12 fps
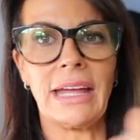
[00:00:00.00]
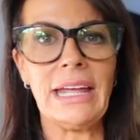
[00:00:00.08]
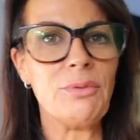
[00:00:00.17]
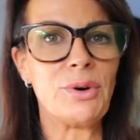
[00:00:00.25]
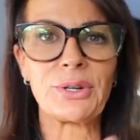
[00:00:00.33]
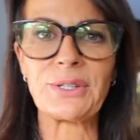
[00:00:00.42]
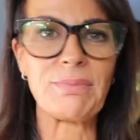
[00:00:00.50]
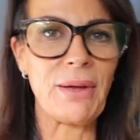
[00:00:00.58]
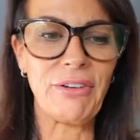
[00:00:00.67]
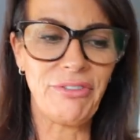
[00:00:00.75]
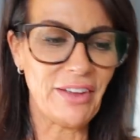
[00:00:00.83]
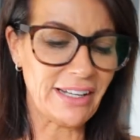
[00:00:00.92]
It works
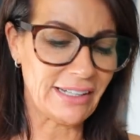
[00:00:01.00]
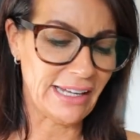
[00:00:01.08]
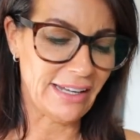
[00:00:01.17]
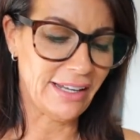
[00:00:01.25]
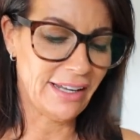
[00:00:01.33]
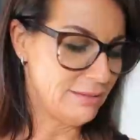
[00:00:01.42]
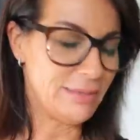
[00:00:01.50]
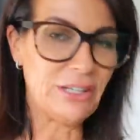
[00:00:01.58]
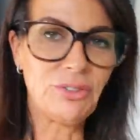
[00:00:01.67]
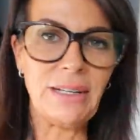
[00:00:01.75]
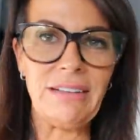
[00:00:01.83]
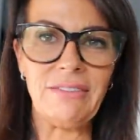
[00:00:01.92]
perfectly, and
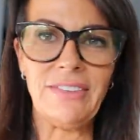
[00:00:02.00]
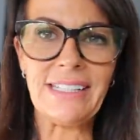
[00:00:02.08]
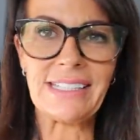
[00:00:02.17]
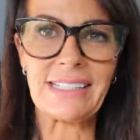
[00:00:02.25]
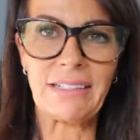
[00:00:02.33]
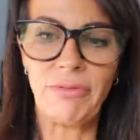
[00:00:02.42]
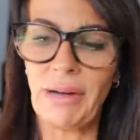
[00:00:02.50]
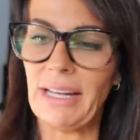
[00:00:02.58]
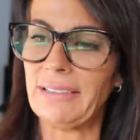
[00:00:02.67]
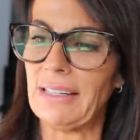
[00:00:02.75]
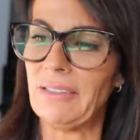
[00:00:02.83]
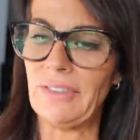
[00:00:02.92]
between this
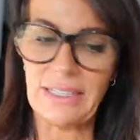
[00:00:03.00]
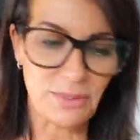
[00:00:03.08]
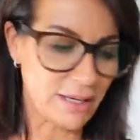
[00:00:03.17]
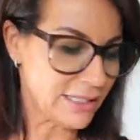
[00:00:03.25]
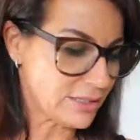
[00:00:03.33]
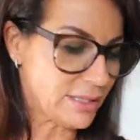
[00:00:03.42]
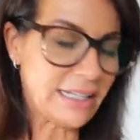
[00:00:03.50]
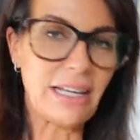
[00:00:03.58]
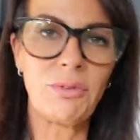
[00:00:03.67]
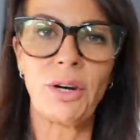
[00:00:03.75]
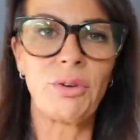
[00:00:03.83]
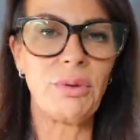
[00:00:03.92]
weight and this weight, so it
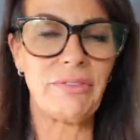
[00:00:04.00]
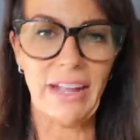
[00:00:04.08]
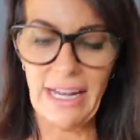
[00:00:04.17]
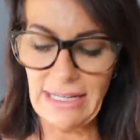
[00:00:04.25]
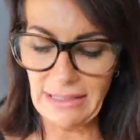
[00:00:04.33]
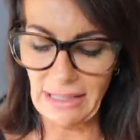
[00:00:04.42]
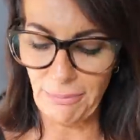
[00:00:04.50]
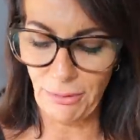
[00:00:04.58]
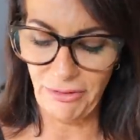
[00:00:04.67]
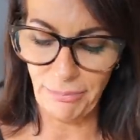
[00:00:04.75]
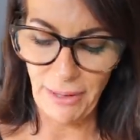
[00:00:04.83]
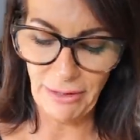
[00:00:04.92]
can work with any type
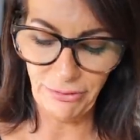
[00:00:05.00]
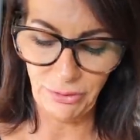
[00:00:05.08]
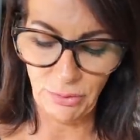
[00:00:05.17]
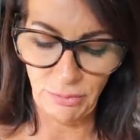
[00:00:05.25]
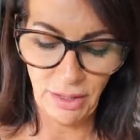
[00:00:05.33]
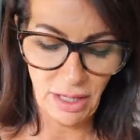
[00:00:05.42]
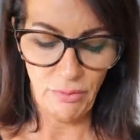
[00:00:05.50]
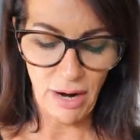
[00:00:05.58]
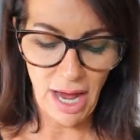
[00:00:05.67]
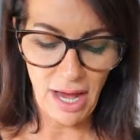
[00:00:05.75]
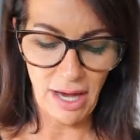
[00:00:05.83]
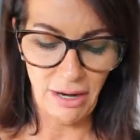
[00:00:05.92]
of perfume.
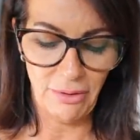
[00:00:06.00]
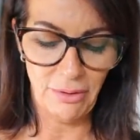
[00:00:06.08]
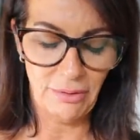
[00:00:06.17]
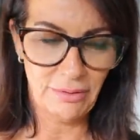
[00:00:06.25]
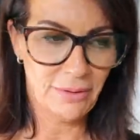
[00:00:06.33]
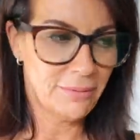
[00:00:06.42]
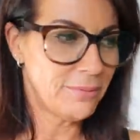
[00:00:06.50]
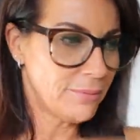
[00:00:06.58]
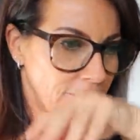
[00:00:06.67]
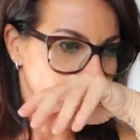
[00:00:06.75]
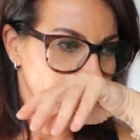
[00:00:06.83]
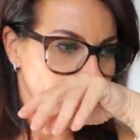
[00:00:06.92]
Wow.
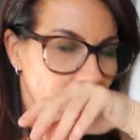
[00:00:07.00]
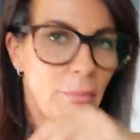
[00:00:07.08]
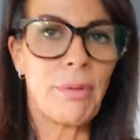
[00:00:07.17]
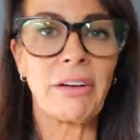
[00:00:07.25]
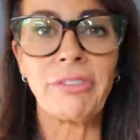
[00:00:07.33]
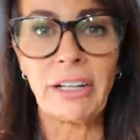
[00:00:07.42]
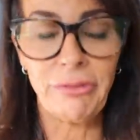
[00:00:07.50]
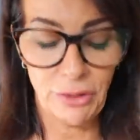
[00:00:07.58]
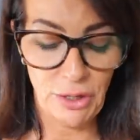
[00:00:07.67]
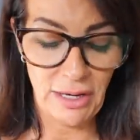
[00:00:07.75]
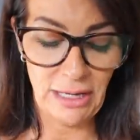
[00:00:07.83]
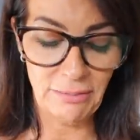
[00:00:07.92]
Perfect for
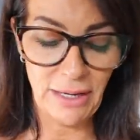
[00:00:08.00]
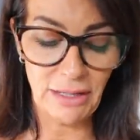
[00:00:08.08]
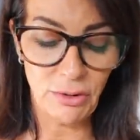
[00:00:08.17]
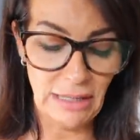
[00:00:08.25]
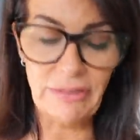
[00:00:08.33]
your handbag,